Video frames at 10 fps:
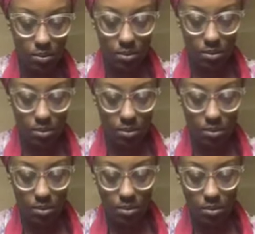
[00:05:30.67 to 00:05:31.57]

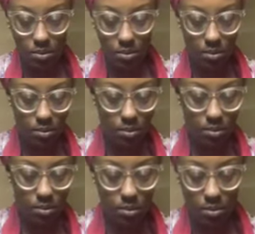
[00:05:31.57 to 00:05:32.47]

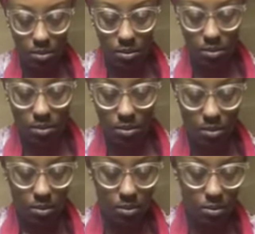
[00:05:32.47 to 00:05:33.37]

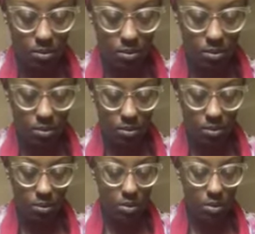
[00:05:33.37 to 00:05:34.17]
Nobody speaks.